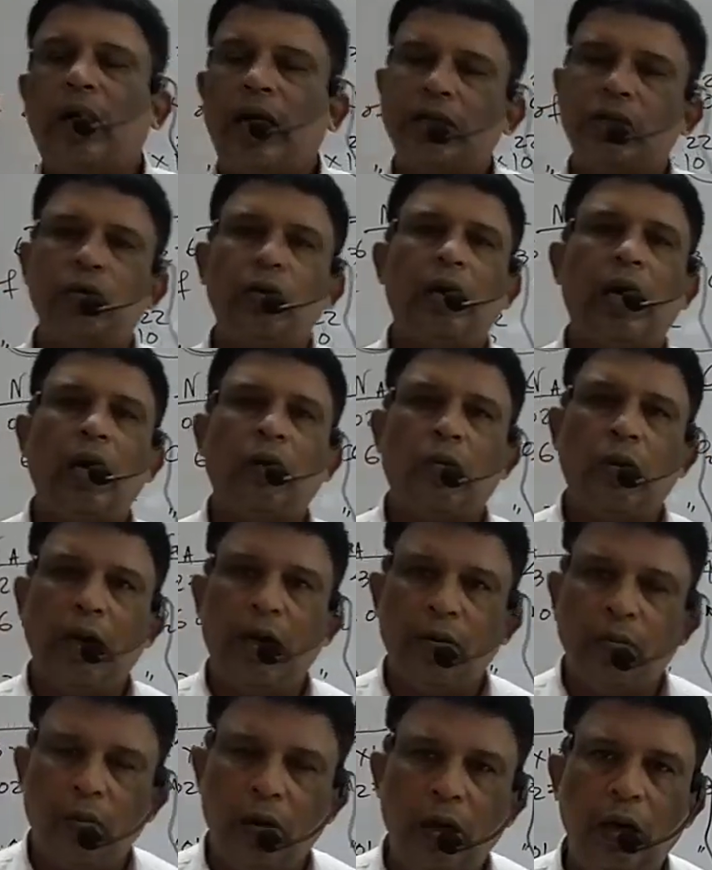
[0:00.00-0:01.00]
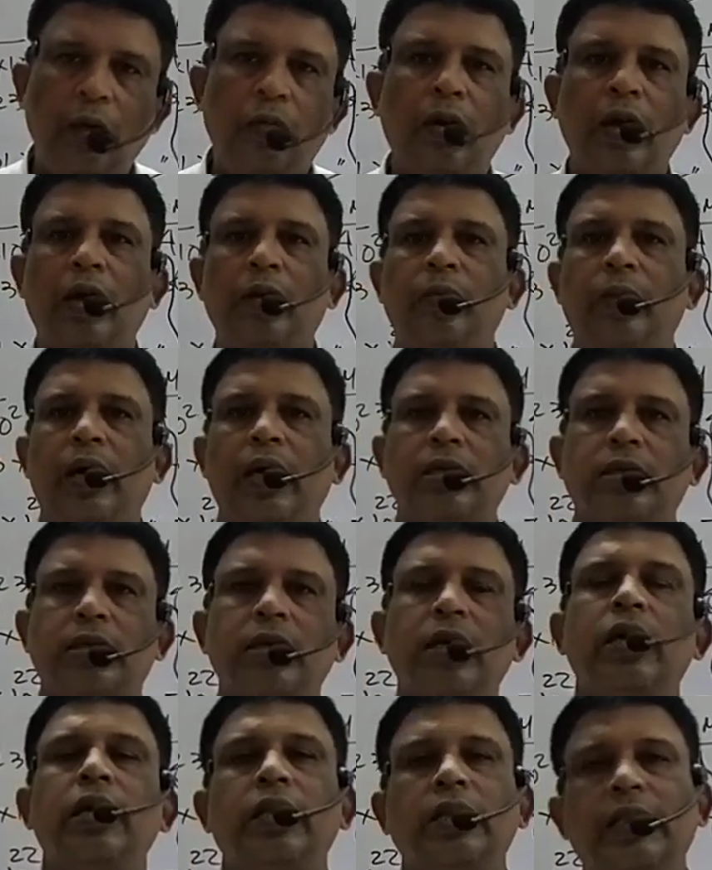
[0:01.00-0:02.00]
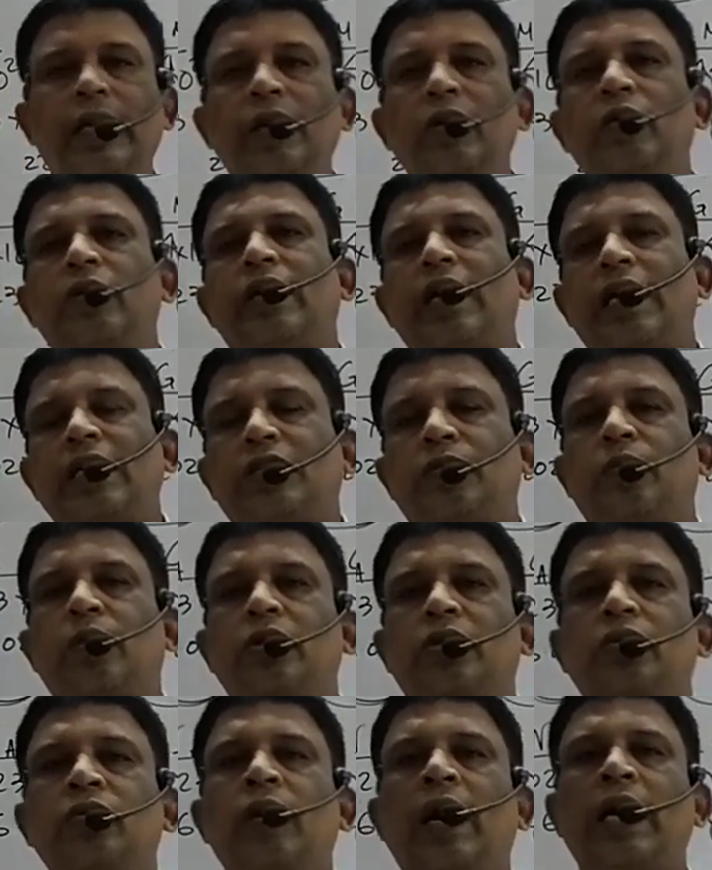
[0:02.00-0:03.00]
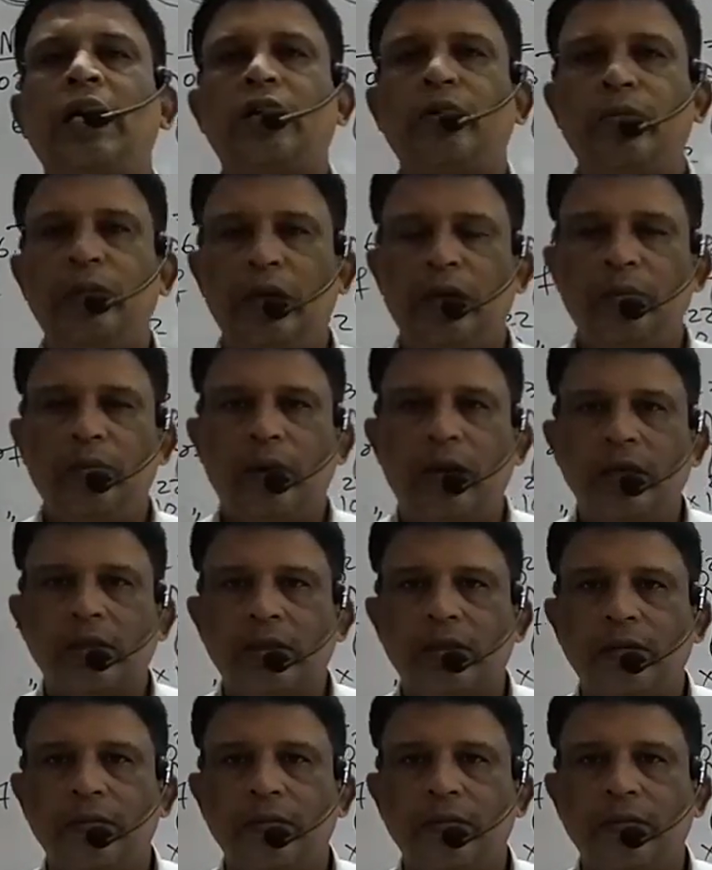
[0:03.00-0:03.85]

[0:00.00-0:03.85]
First you calculate molecular mass, then you transfer to atomic mass.